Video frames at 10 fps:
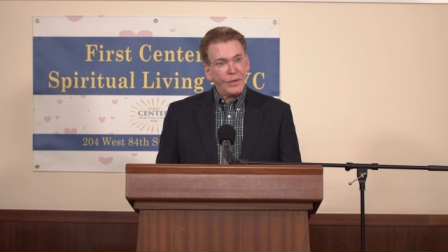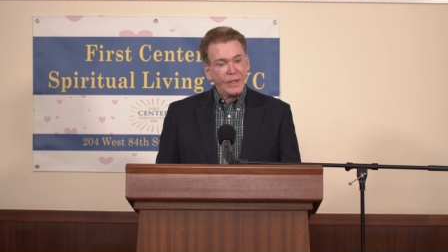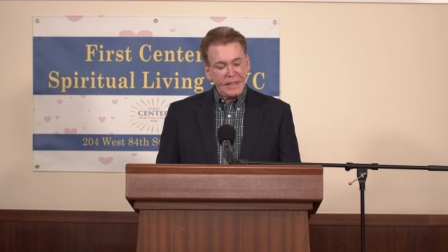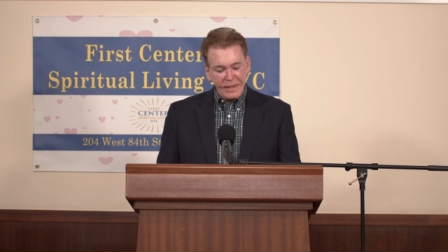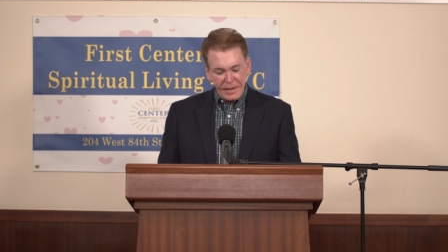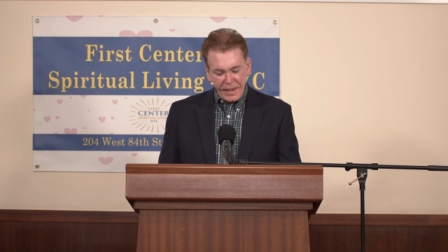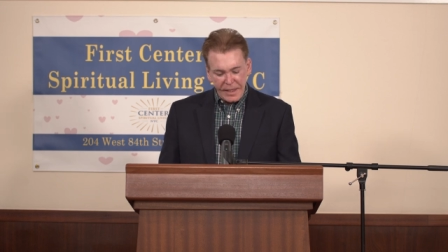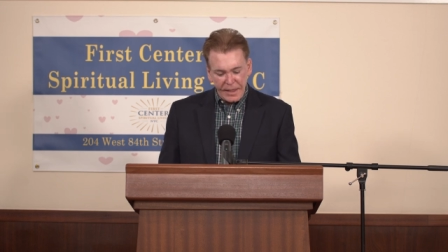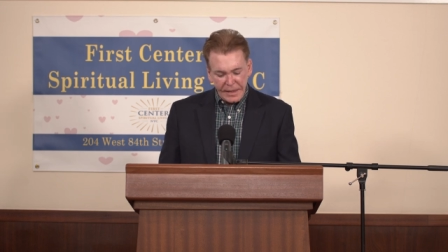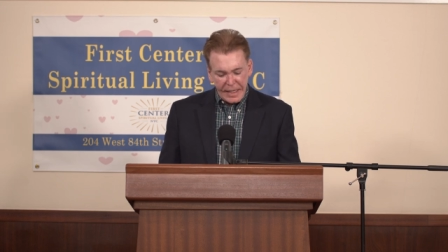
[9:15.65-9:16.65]
recently,
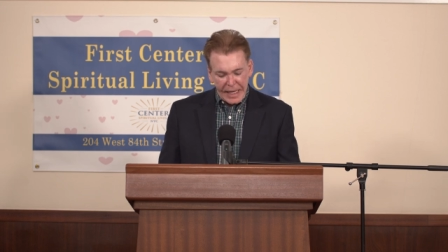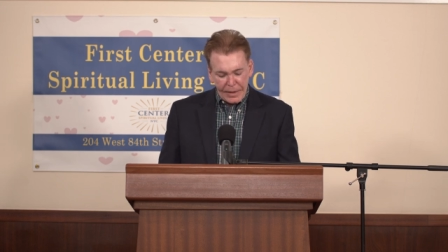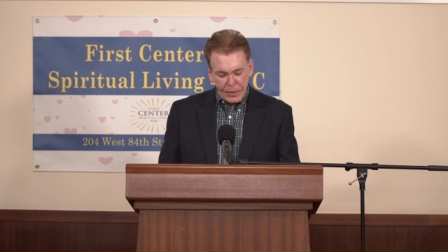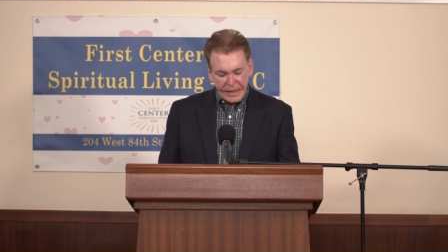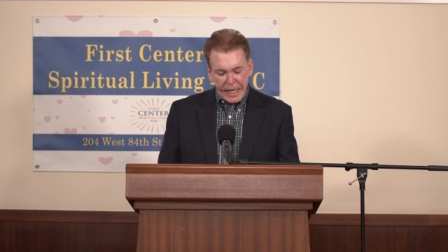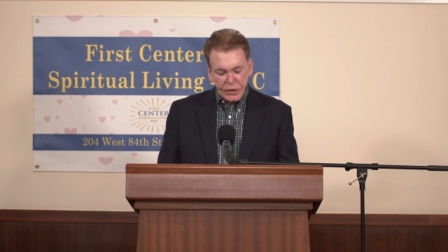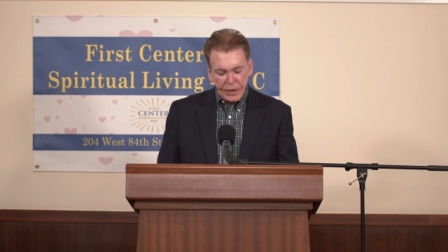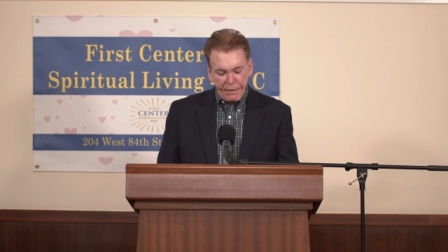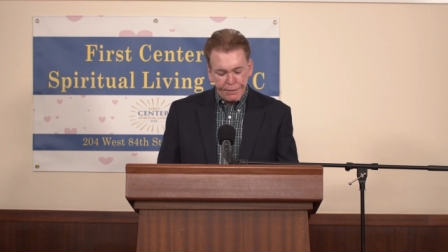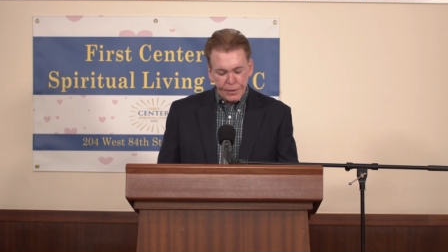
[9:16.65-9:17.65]
and it was
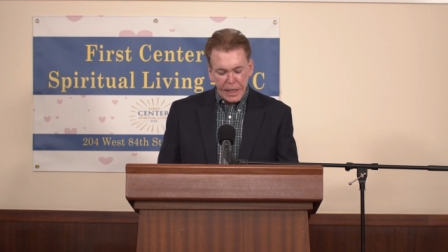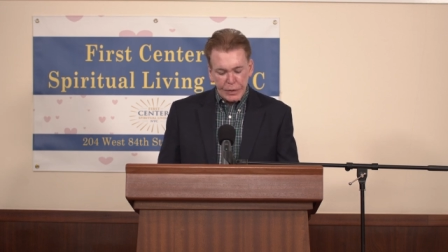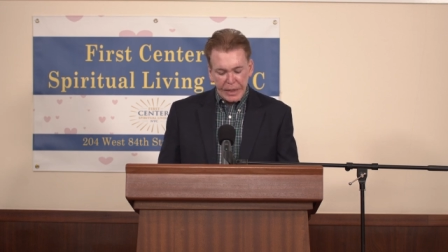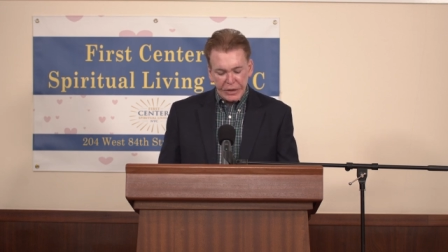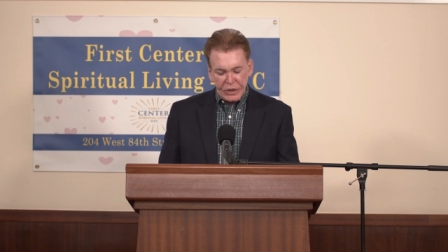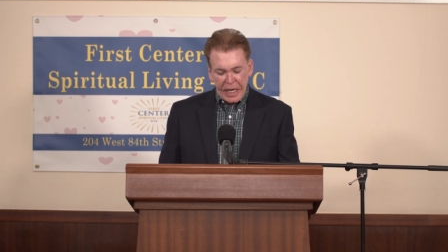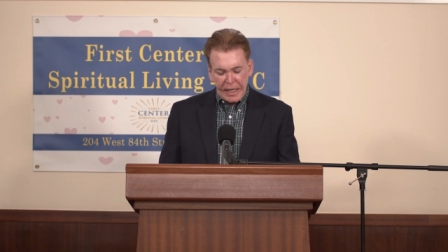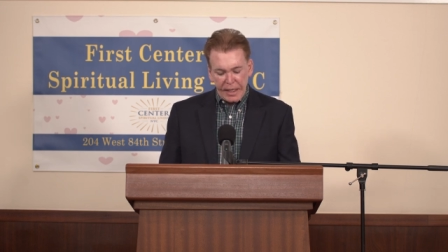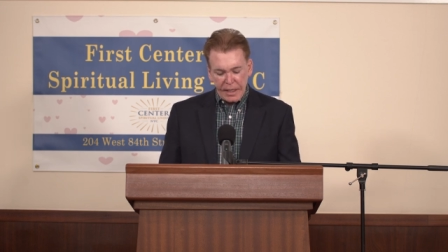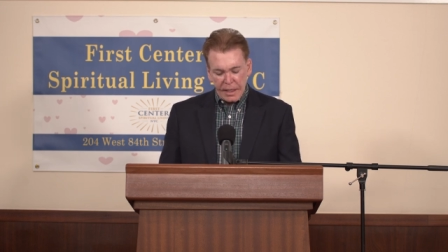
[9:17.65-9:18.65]
actually Frederick
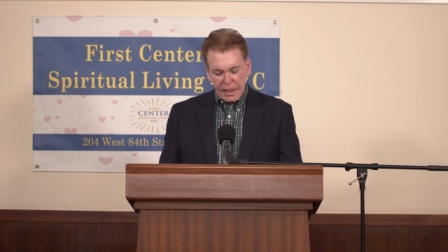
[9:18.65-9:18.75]
J.